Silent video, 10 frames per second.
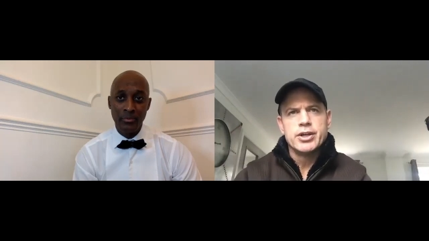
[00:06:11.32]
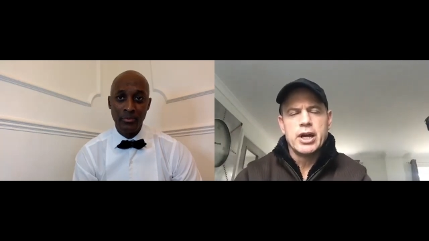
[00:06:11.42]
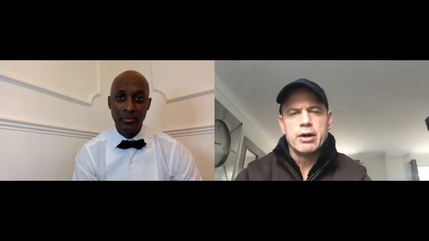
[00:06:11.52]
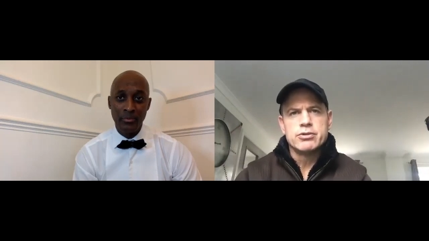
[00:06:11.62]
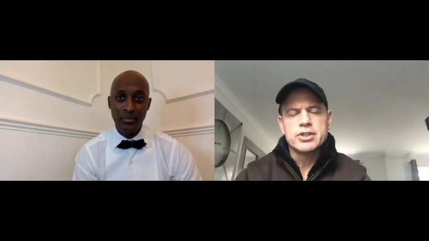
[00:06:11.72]
Speaker 1: you
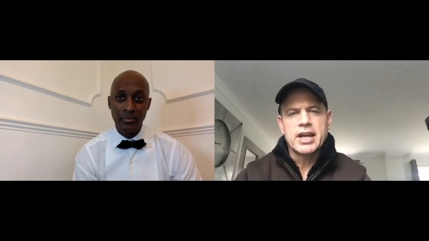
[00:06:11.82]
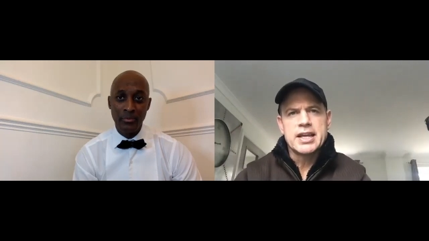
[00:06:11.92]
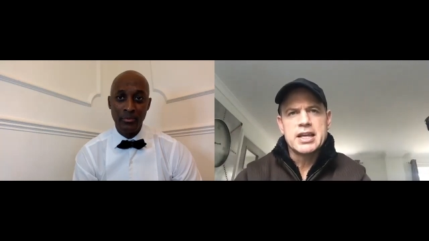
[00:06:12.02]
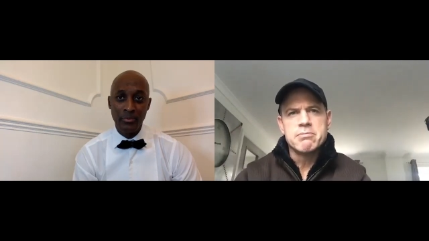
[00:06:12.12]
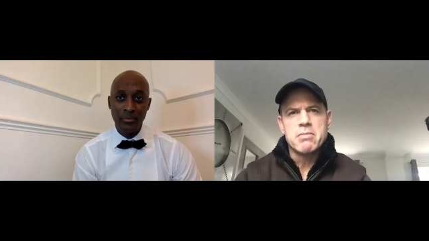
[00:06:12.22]
know,
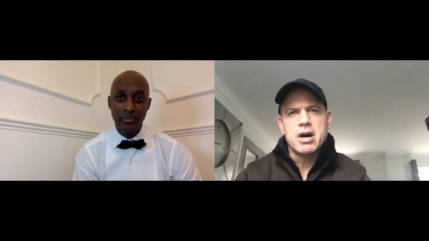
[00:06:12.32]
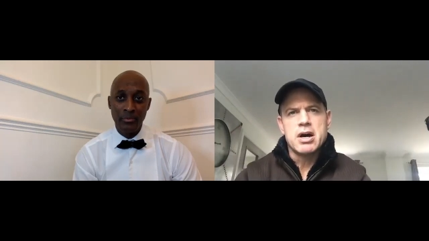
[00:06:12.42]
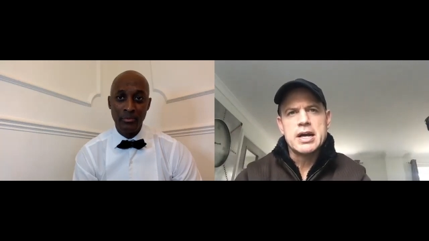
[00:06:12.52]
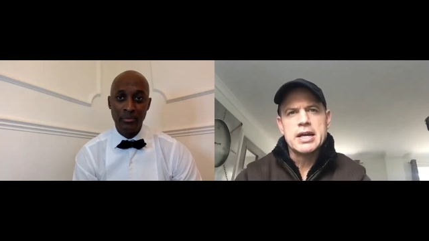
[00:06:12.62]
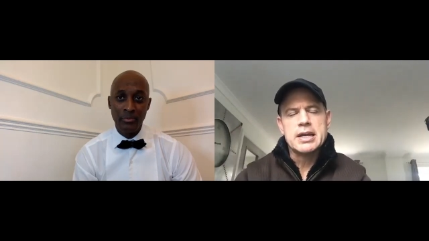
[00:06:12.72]
taking
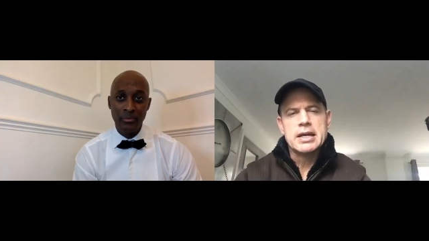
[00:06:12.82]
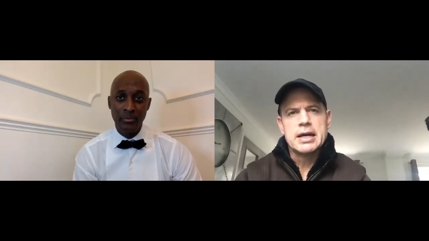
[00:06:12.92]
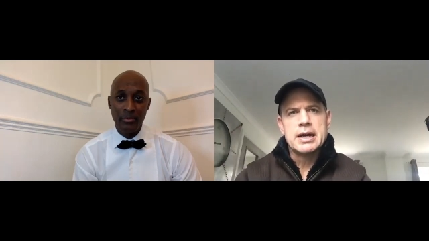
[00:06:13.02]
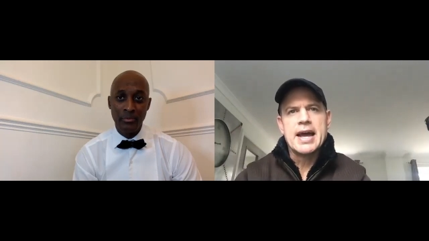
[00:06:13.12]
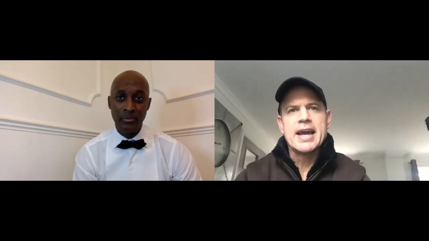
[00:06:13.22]
my
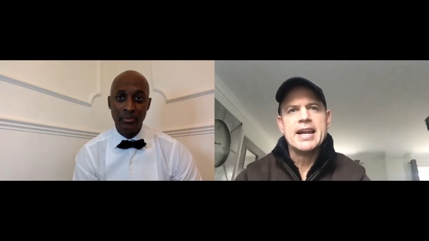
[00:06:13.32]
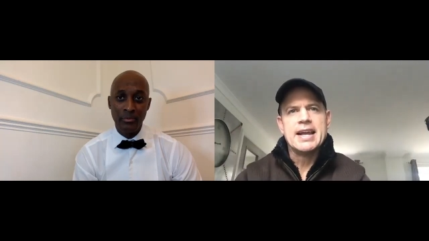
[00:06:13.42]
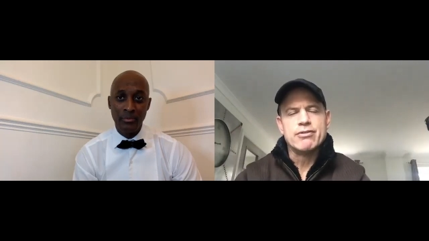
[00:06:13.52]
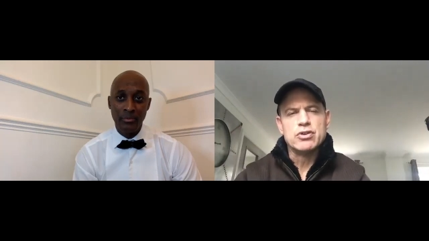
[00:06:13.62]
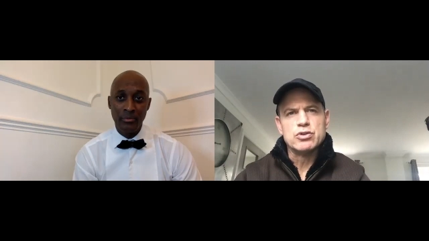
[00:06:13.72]
uh, A
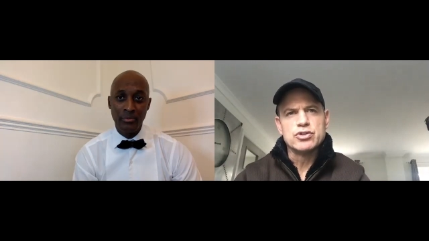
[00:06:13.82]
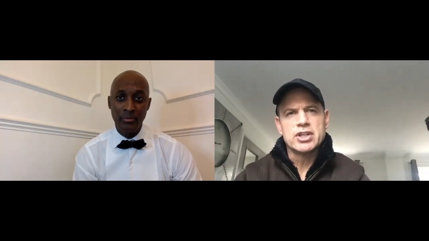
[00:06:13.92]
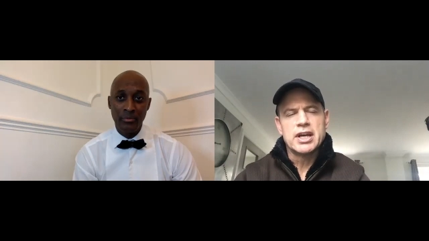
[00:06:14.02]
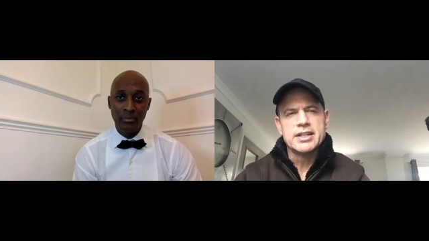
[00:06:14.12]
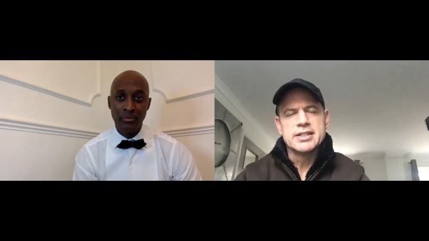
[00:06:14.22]

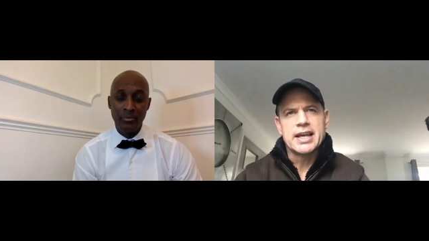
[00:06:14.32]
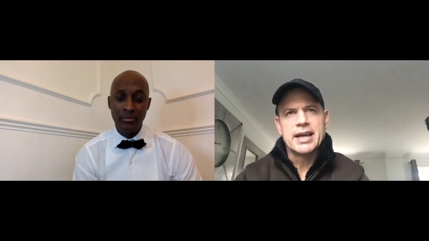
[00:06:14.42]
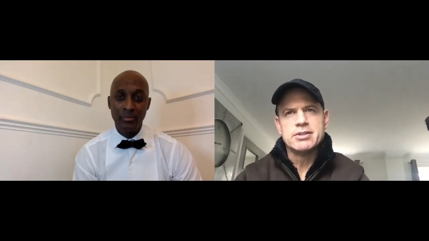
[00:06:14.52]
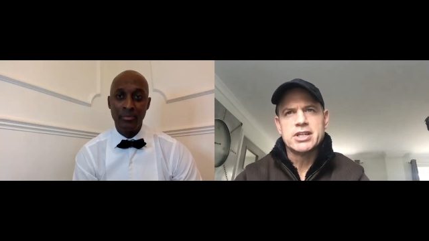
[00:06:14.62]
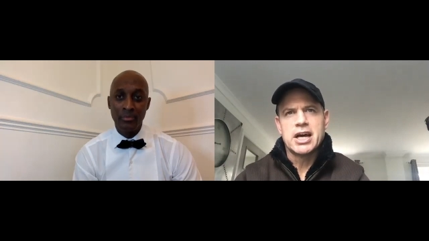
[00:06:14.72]
levels at the
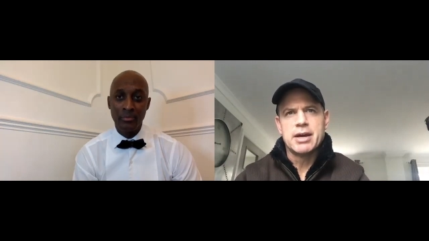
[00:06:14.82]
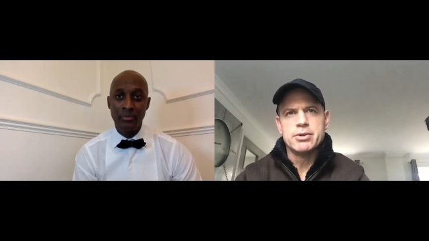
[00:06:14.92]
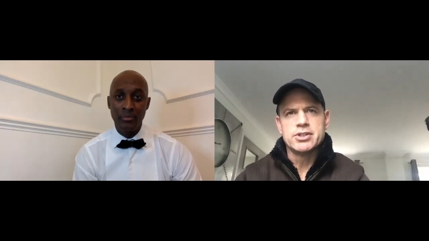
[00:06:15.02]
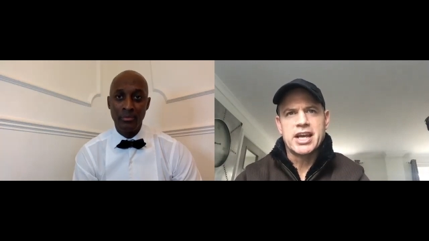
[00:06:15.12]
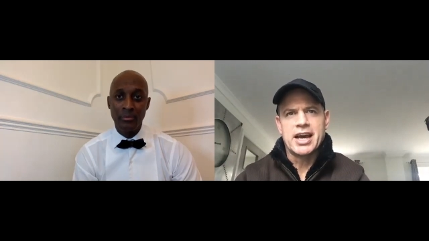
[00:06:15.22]
same
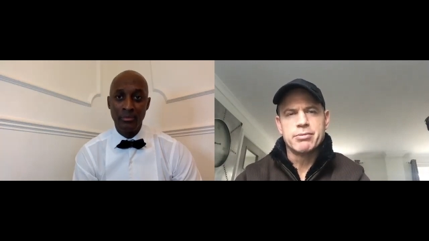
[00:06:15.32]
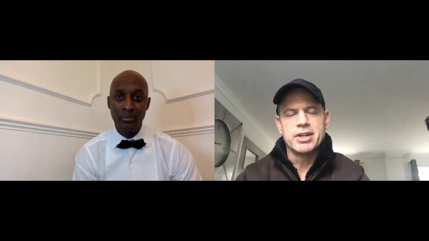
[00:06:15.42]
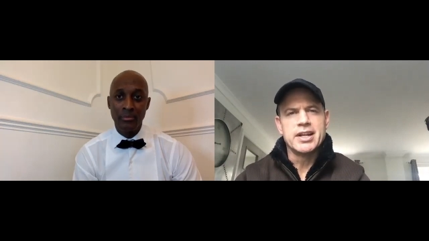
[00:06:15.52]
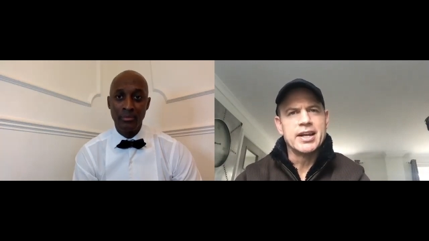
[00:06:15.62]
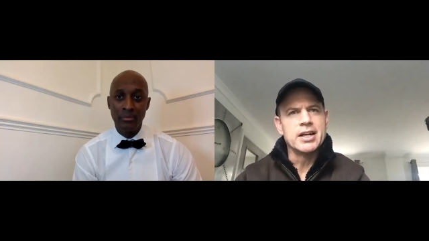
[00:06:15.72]
time as
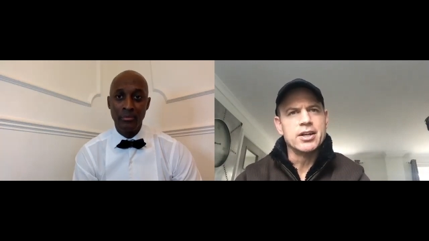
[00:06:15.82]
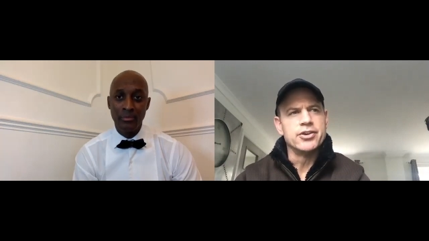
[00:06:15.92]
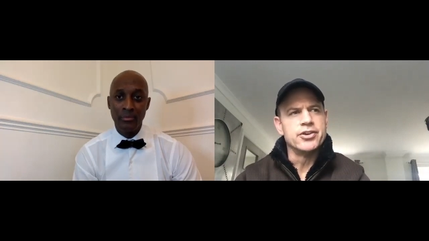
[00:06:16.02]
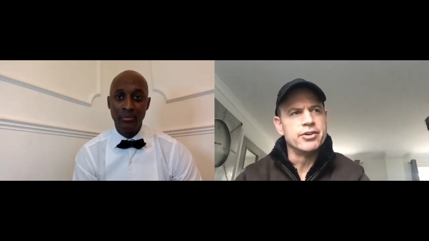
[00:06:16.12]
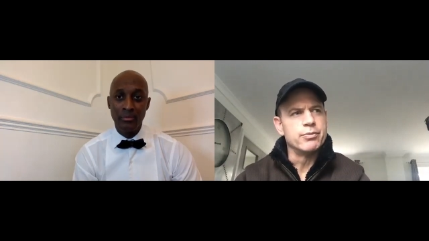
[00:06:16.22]
captain in
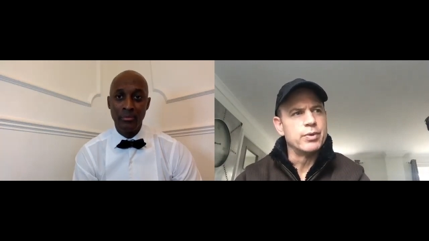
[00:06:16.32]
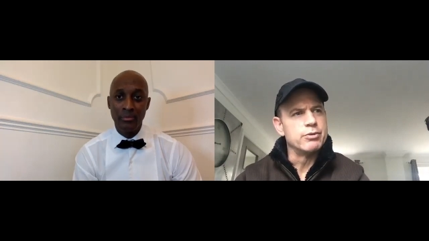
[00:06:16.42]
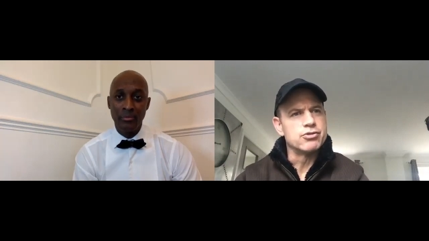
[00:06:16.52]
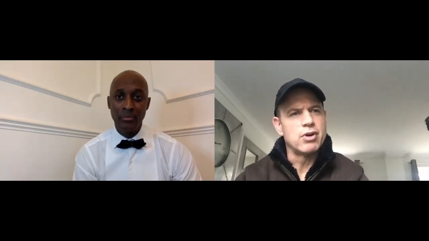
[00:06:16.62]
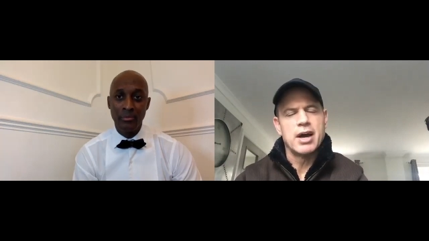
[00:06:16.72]
England, and we
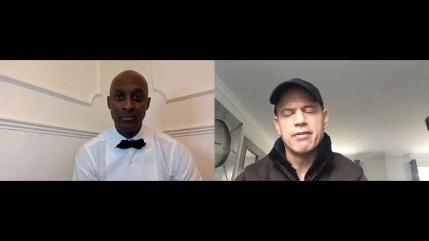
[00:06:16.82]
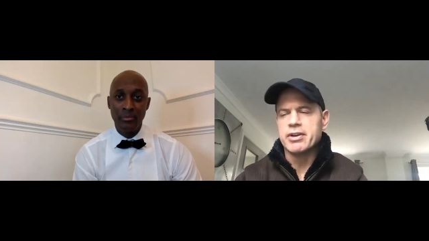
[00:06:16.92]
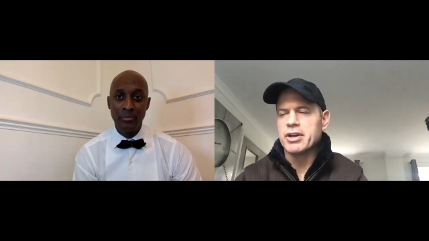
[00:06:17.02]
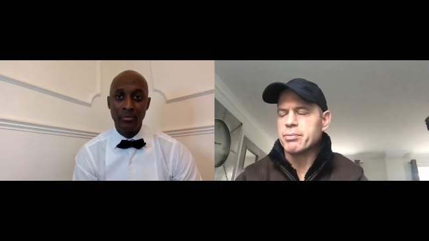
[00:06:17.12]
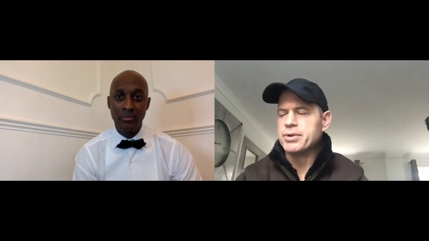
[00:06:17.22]
were
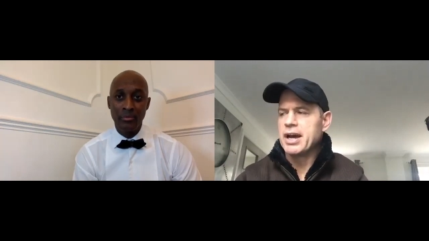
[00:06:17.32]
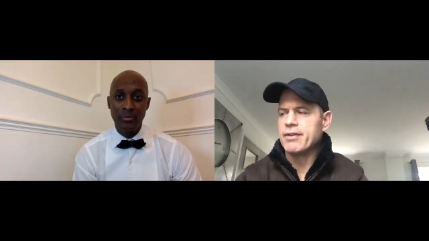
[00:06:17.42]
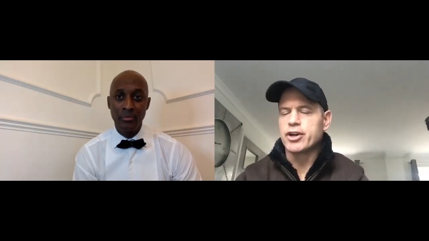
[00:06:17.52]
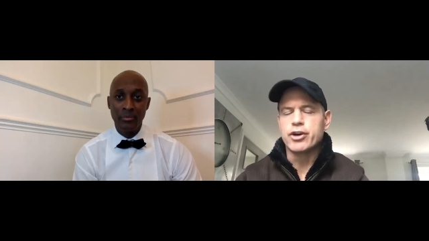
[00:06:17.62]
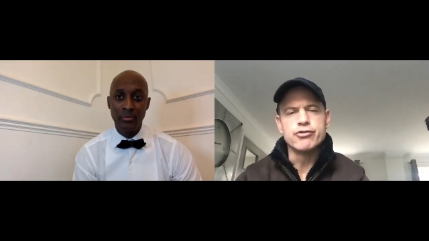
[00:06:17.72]
driving up and
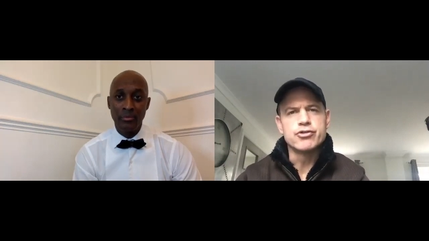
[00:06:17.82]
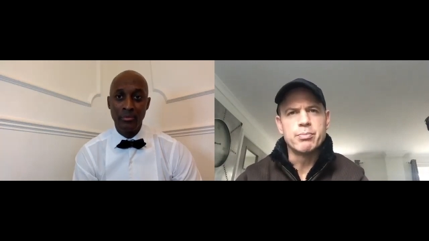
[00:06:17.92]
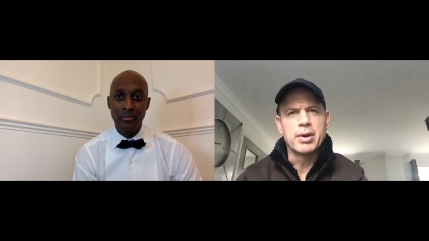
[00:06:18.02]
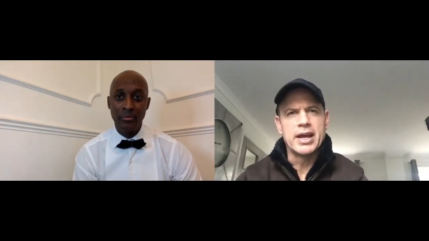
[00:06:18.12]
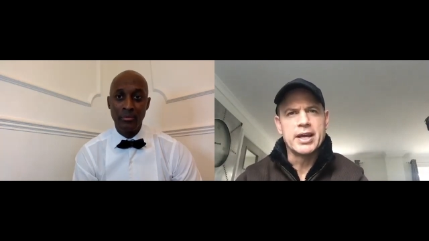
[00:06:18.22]
down the
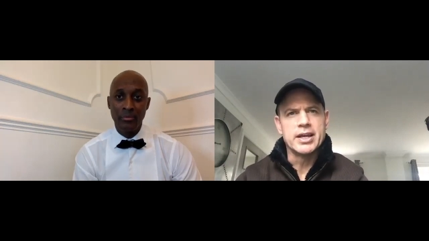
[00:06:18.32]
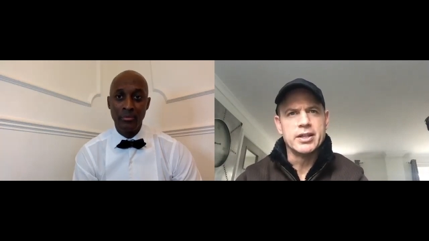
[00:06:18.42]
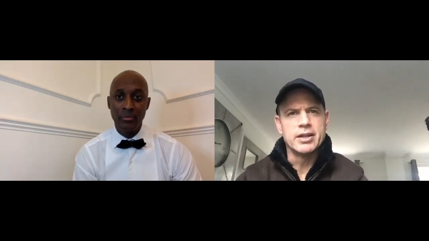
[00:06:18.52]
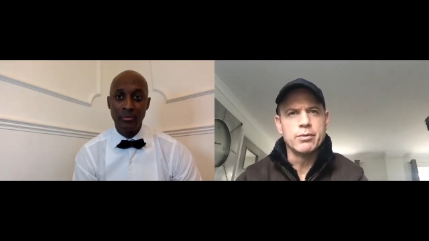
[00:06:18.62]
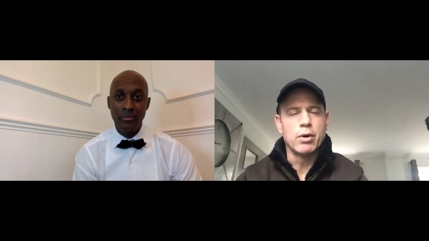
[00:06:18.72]
country playing
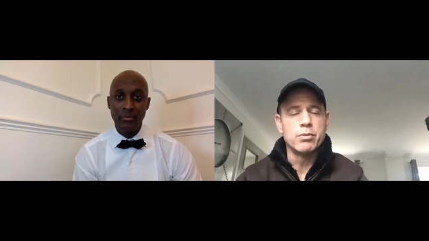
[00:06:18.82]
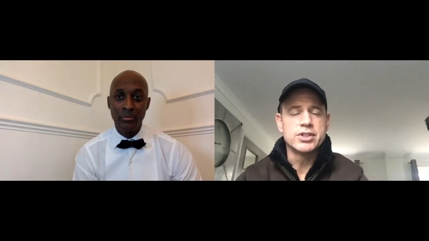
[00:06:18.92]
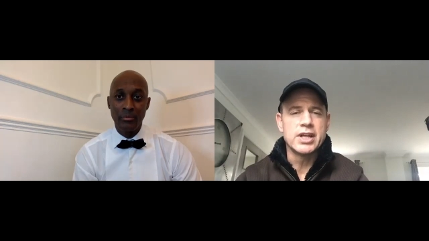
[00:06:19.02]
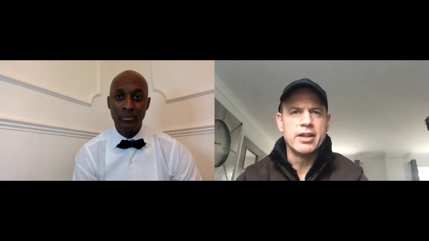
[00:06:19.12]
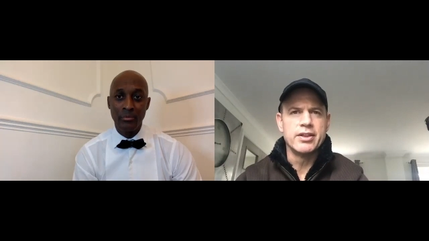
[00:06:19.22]
in the what
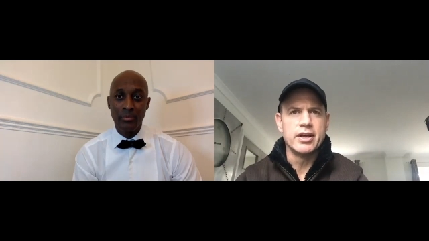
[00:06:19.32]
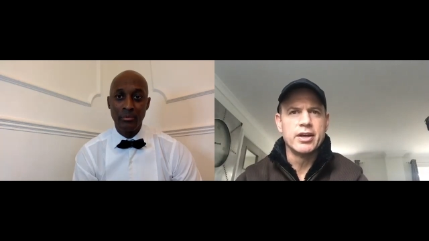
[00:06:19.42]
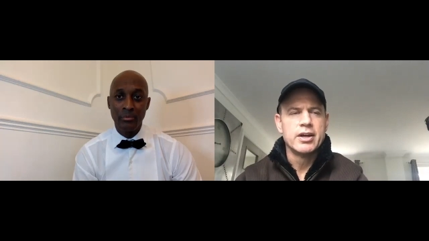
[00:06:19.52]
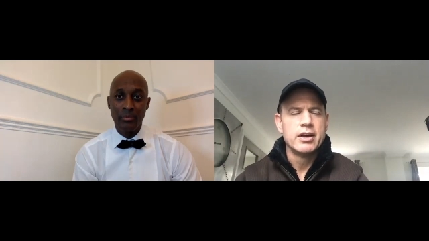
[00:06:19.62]
was then the